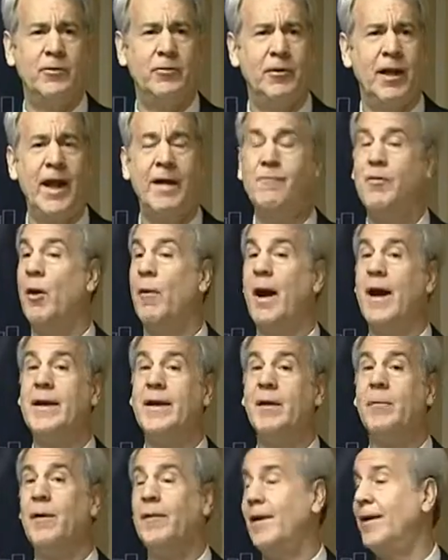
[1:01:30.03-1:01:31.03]
I have no idea
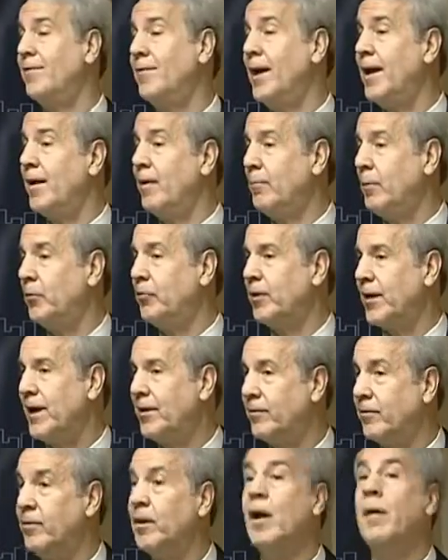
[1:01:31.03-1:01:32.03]
what they said in most
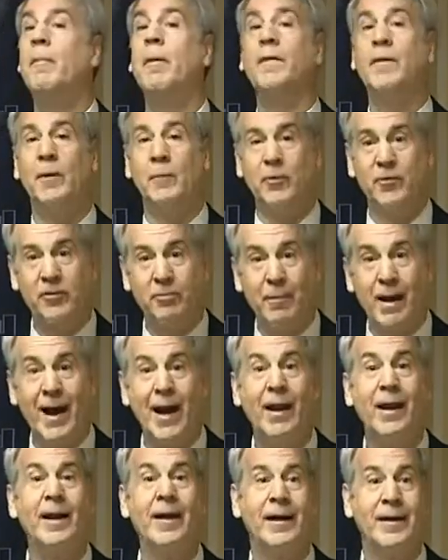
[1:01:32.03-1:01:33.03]
cases, but they were
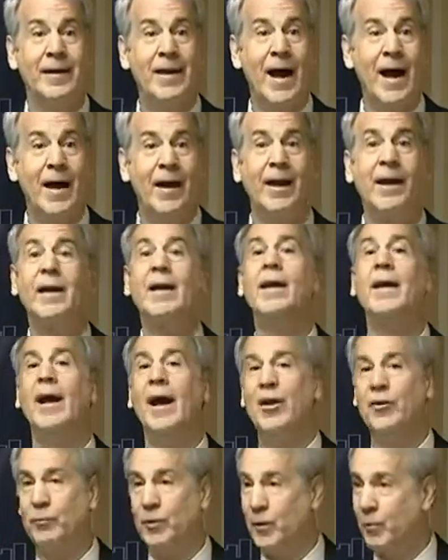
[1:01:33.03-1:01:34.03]
smiling and nodding
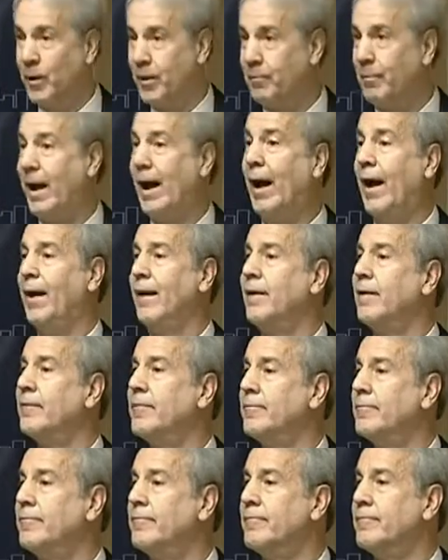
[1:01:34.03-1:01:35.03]
as we went by.
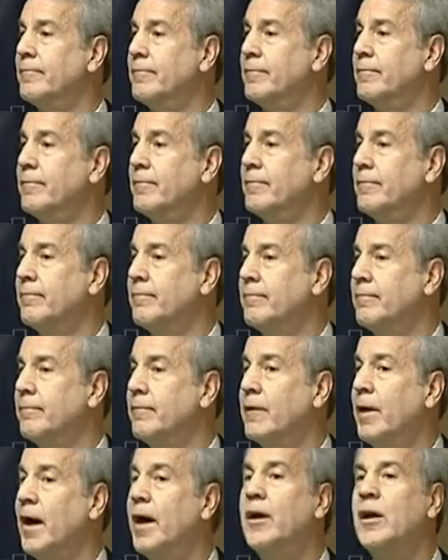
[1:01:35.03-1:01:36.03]

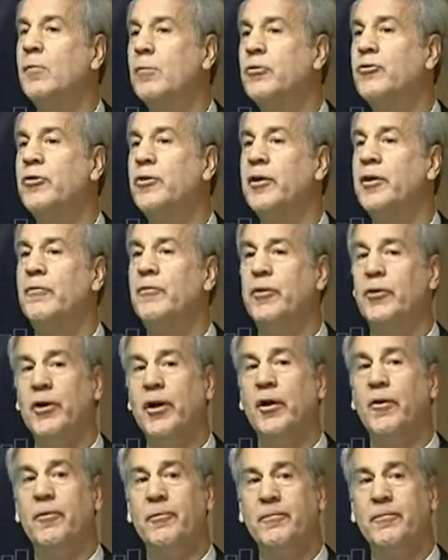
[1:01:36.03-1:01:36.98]
How do you want your interview to go?